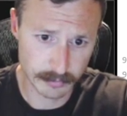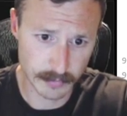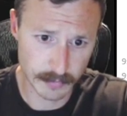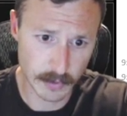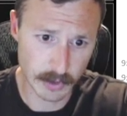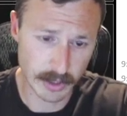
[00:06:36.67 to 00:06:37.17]

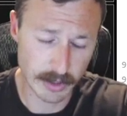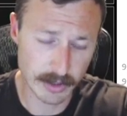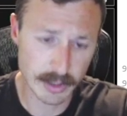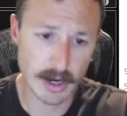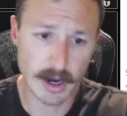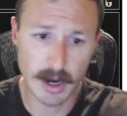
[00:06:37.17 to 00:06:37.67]
Okay, there's an
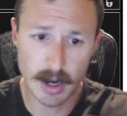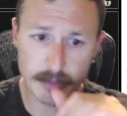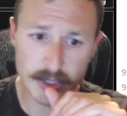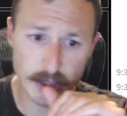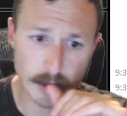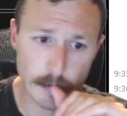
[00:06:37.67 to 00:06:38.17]
opt.
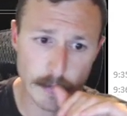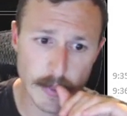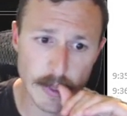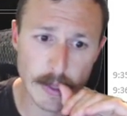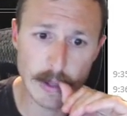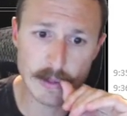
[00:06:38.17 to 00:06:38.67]

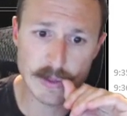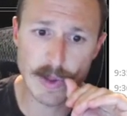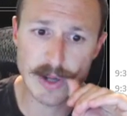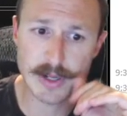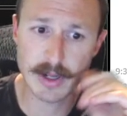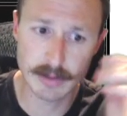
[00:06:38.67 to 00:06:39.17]
I was about
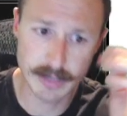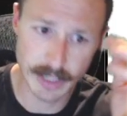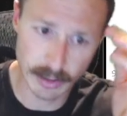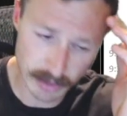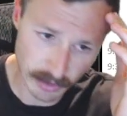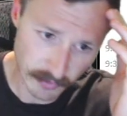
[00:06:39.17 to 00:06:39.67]
to go
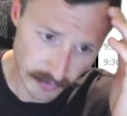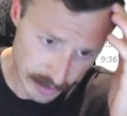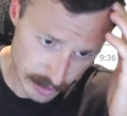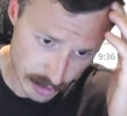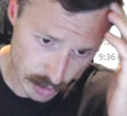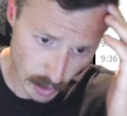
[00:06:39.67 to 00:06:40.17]
Delta fetch
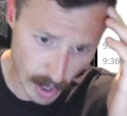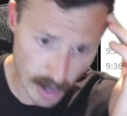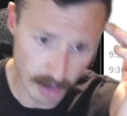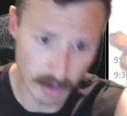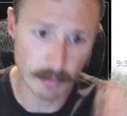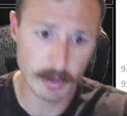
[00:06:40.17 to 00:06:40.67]

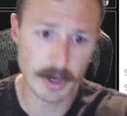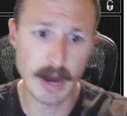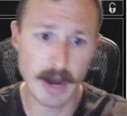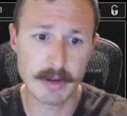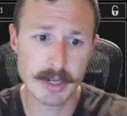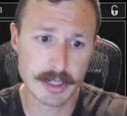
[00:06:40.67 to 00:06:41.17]
Triome, but now I
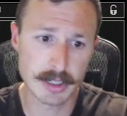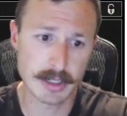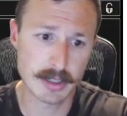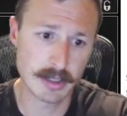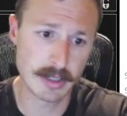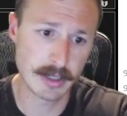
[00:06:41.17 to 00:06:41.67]
can just
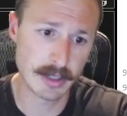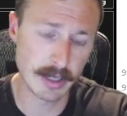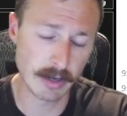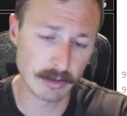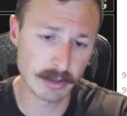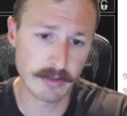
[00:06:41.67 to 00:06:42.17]

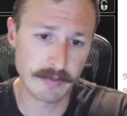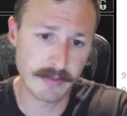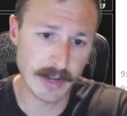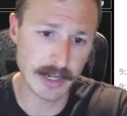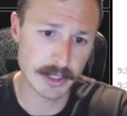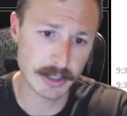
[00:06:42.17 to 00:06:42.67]
Delta
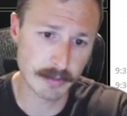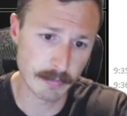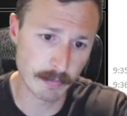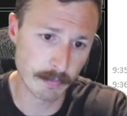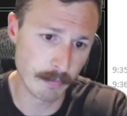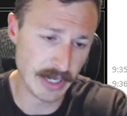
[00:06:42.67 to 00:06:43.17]
fetch
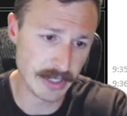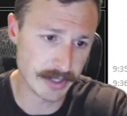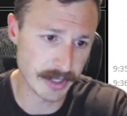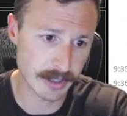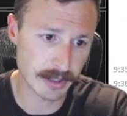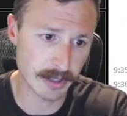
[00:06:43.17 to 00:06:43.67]

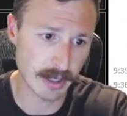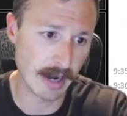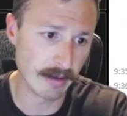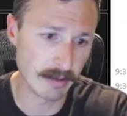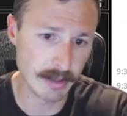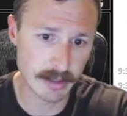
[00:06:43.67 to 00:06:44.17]
basic
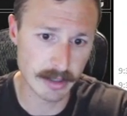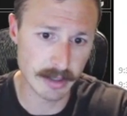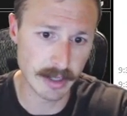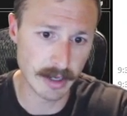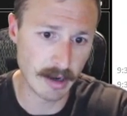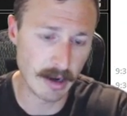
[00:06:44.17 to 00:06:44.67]
island and
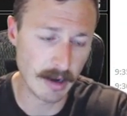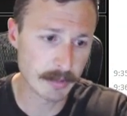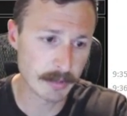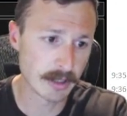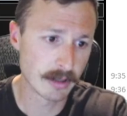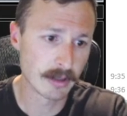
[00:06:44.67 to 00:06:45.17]
then opt.
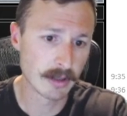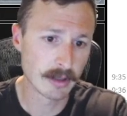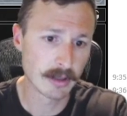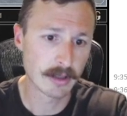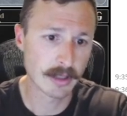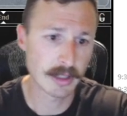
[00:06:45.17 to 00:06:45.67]

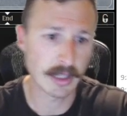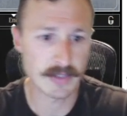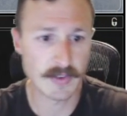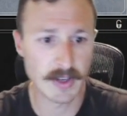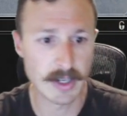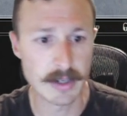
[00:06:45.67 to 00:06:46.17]
I think that's
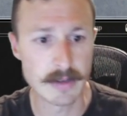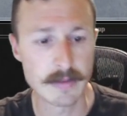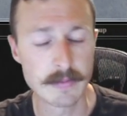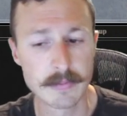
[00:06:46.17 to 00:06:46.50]
fine.